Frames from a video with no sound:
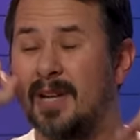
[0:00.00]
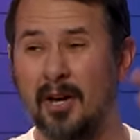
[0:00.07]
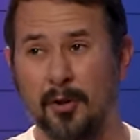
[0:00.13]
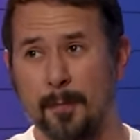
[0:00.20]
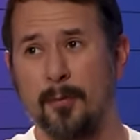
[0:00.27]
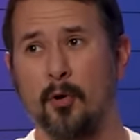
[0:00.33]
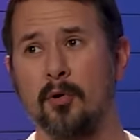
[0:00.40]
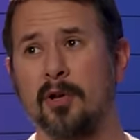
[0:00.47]
Now
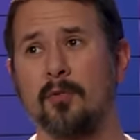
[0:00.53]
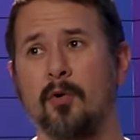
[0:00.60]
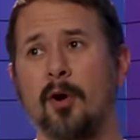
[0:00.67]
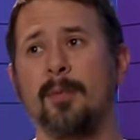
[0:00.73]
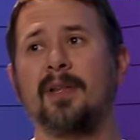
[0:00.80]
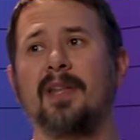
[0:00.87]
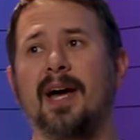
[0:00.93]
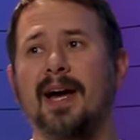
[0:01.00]
the Born in
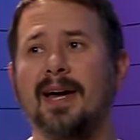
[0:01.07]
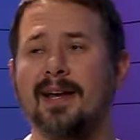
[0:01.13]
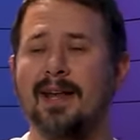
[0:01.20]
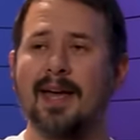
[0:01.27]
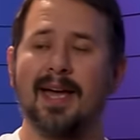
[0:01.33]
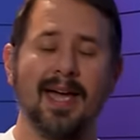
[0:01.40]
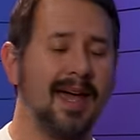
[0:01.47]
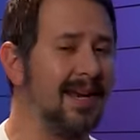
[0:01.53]
Roma
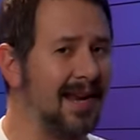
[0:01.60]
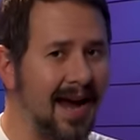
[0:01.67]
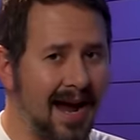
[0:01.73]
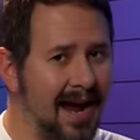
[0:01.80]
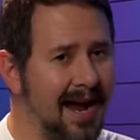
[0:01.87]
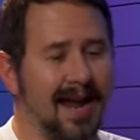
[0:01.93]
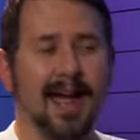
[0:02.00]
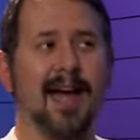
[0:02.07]
line and
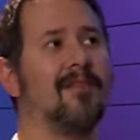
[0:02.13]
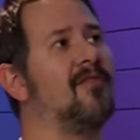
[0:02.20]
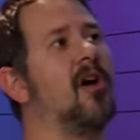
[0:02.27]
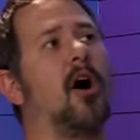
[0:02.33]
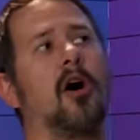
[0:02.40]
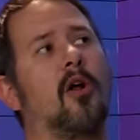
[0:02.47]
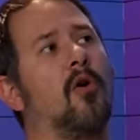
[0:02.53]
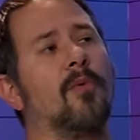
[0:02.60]
I have
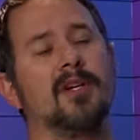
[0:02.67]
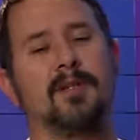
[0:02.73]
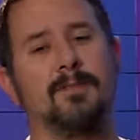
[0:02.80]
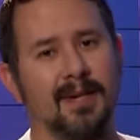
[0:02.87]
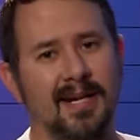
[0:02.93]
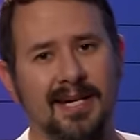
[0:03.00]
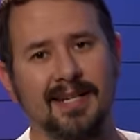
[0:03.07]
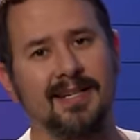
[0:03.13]
not always
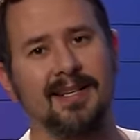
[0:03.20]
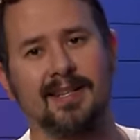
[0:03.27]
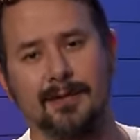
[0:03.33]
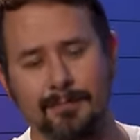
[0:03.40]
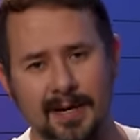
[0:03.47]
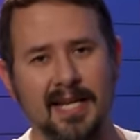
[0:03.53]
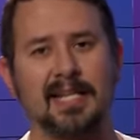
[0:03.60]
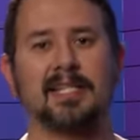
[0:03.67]
been the
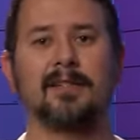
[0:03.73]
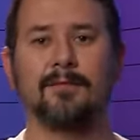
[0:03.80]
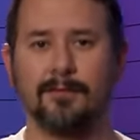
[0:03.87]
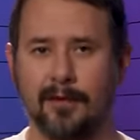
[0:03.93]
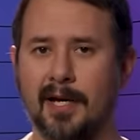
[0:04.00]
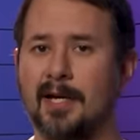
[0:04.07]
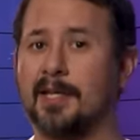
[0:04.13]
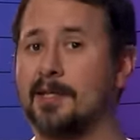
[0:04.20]
best of
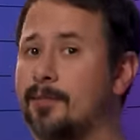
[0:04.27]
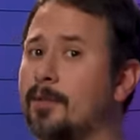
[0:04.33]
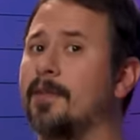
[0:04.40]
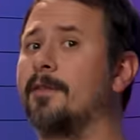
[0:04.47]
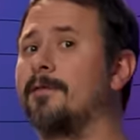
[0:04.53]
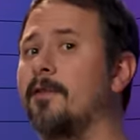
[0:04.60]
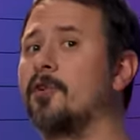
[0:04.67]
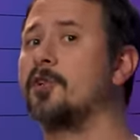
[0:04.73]
friends. When
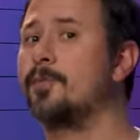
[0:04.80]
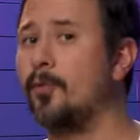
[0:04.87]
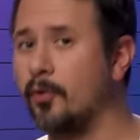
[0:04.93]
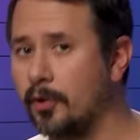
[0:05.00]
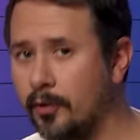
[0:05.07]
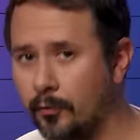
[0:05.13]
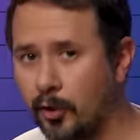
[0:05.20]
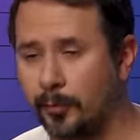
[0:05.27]
the first
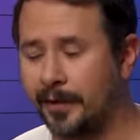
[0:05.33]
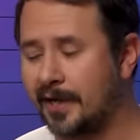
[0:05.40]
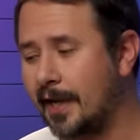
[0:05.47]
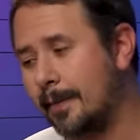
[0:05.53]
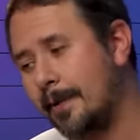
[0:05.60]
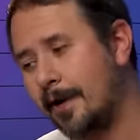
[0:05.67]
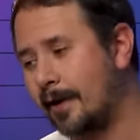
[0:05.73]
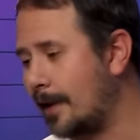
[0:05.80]
Born in Roma
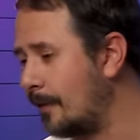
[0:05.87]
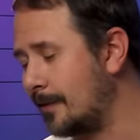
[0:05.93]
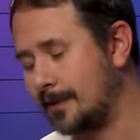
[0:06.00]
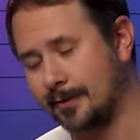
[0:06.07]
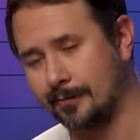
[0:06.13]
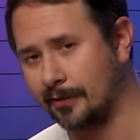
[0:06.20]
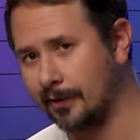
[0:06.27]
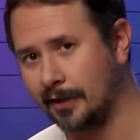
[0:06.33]
came out, I
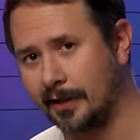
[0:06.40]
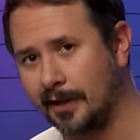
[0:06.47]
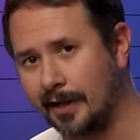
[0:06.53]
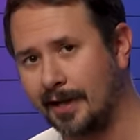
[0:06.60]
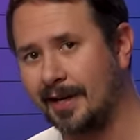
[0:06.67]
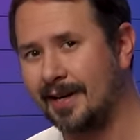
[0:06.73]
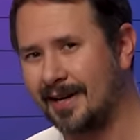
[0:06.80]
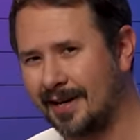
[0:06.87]
wasn't really
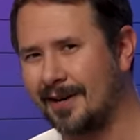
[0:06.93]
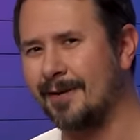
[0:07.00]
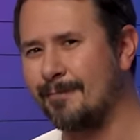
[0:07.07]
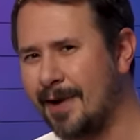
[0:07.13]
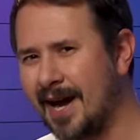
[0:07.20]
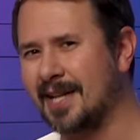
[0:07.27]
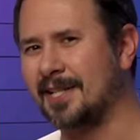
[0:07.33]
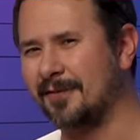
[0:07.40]
uh,
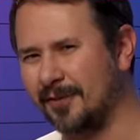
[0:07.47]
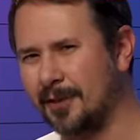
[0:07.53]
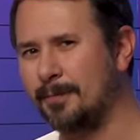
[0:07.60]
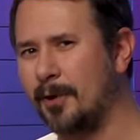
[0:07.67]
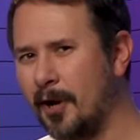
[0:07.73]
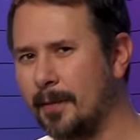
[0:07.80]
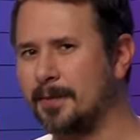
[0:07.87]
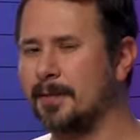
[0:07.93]
massively
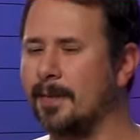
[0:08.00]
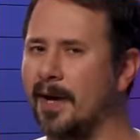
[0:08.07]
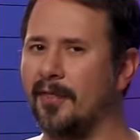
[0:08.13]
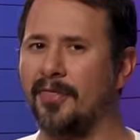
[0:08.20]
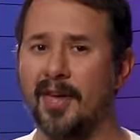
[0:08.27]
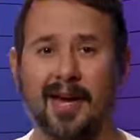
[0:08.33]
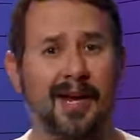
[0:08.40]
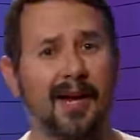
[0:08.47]
pumped
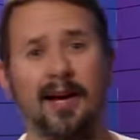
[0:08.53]
about that.